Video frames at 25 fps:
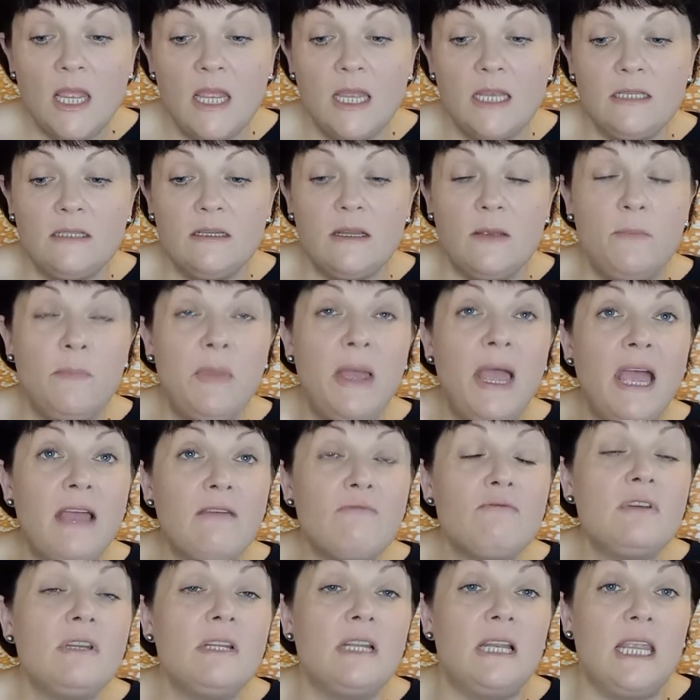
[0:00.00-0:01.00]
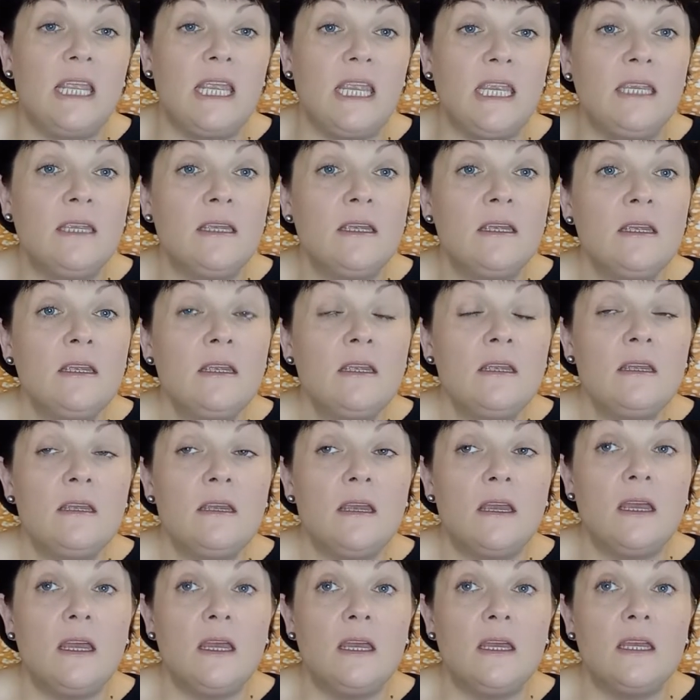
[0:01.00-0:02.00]
apparently
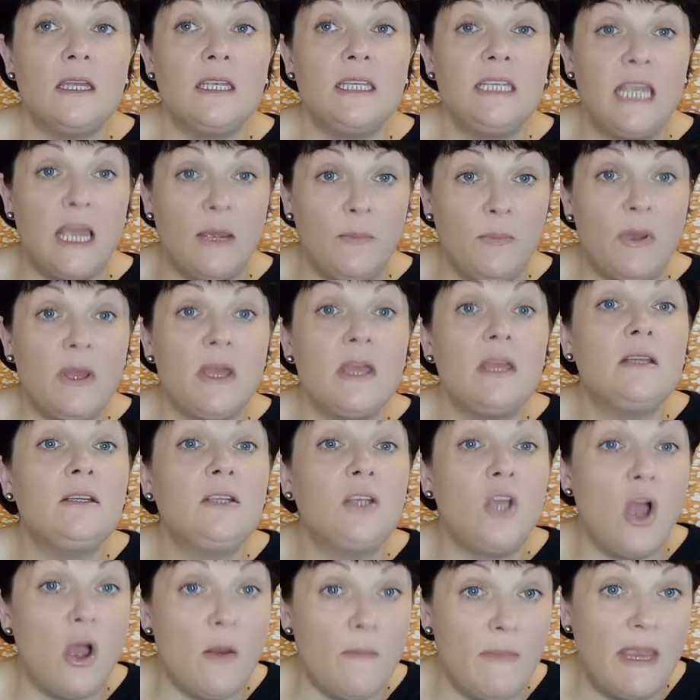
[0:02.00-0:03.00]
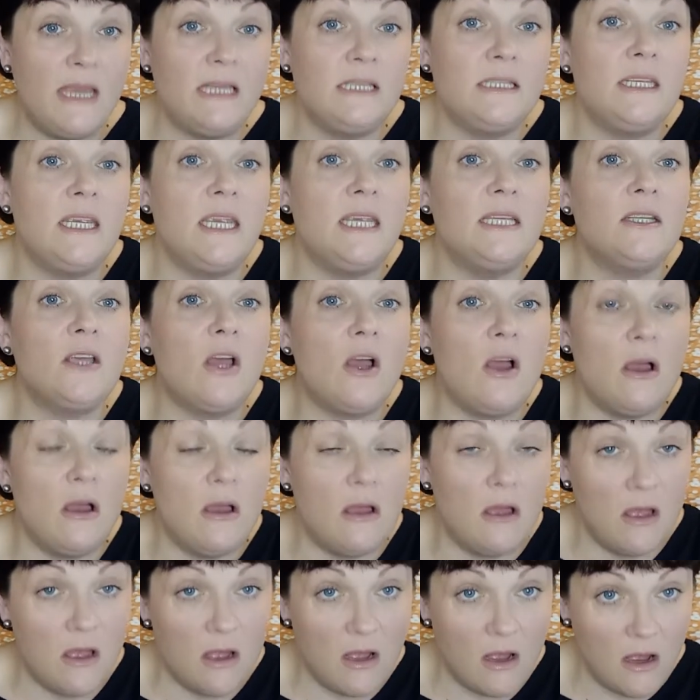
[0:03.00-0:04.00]
Yabba had commented
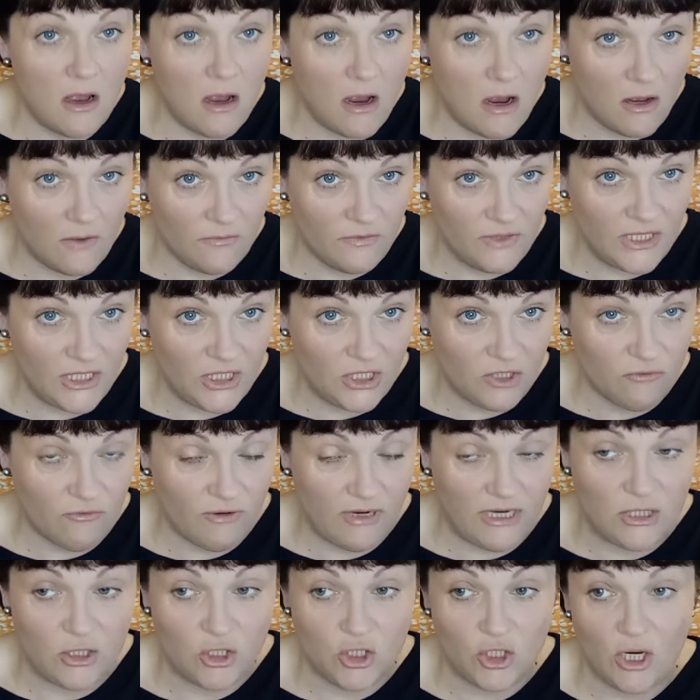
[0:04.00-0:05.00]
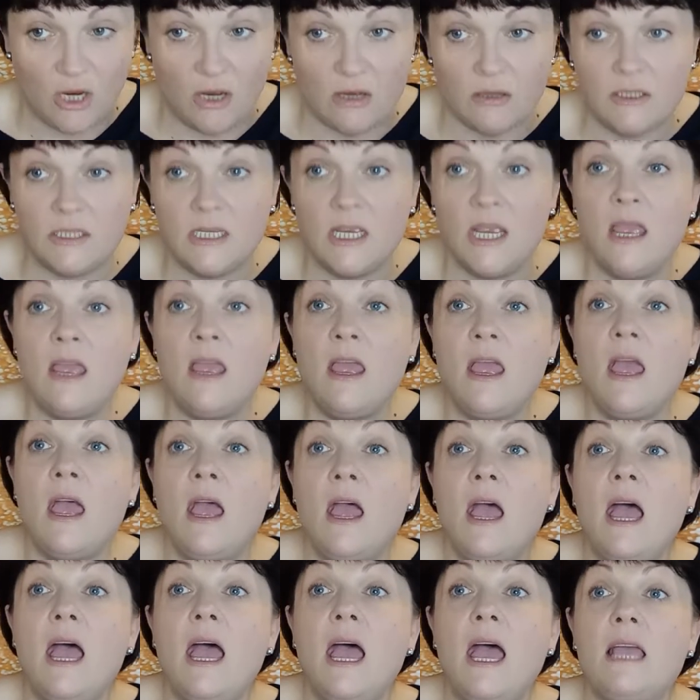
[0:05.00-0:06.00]
on this screenshot
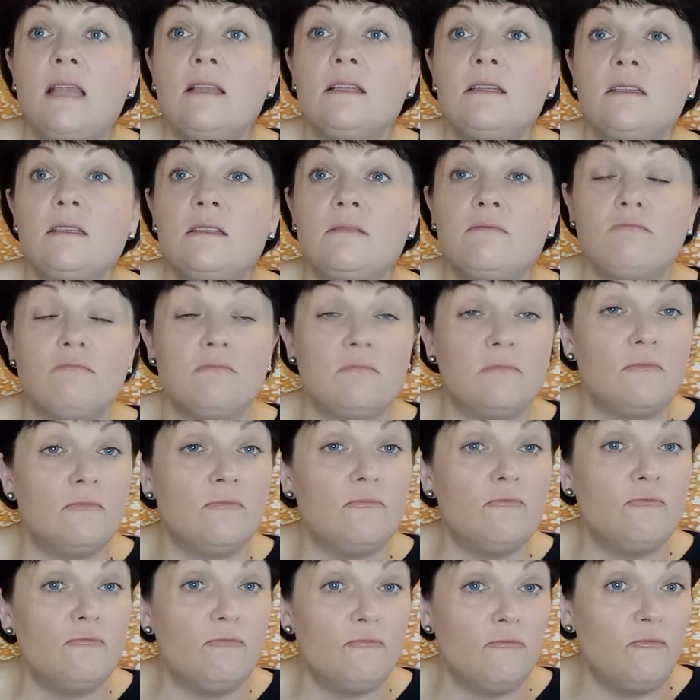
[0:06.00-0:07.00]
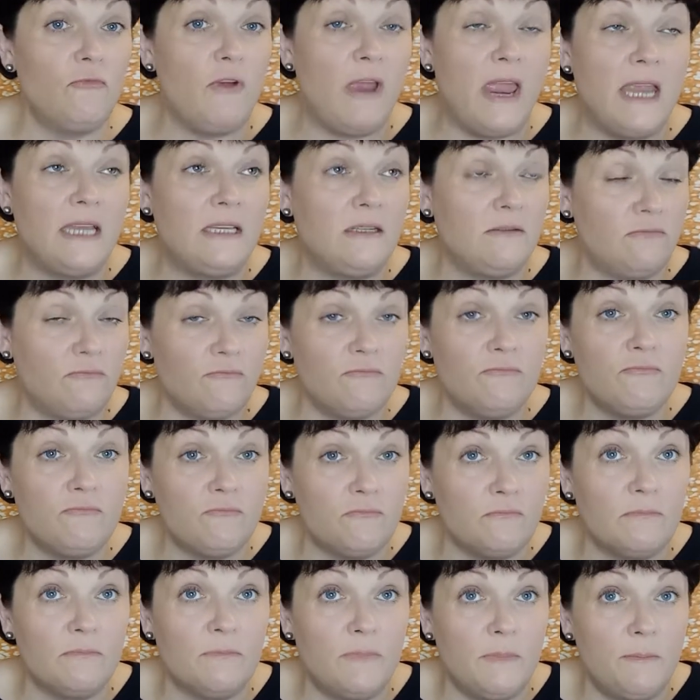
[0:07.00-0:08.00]
and read
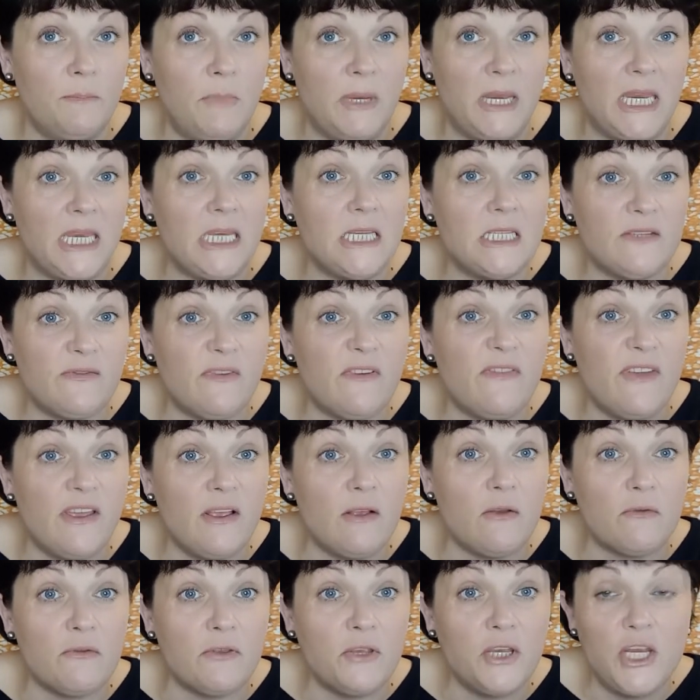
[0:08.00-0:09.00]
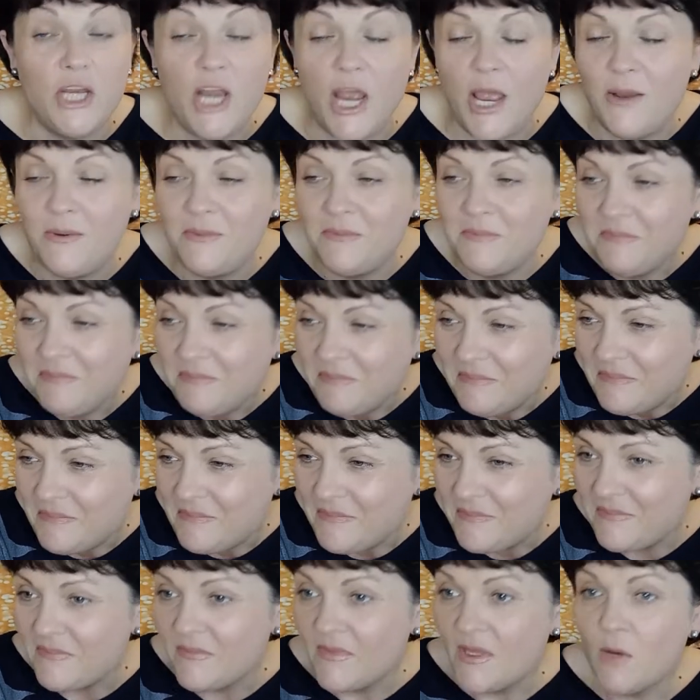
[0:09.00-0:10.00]
Pete's for filth. You know,
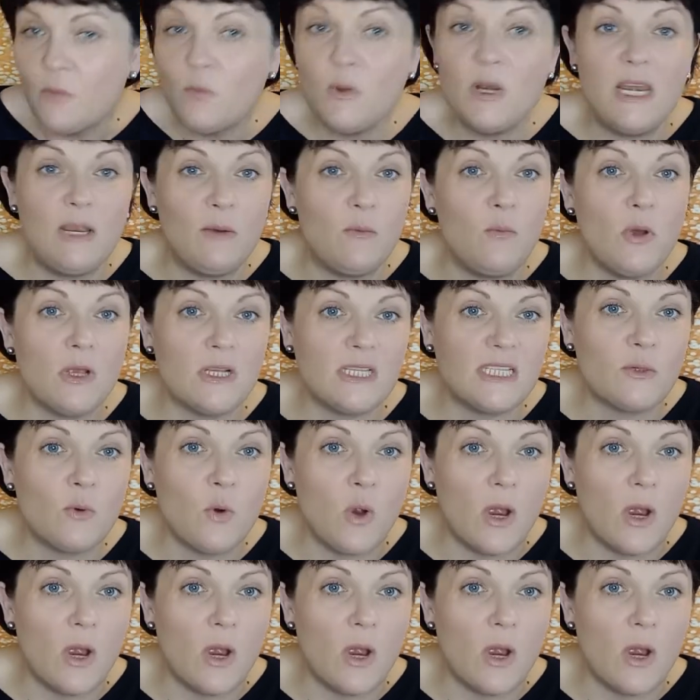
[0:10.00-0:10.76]
well, it was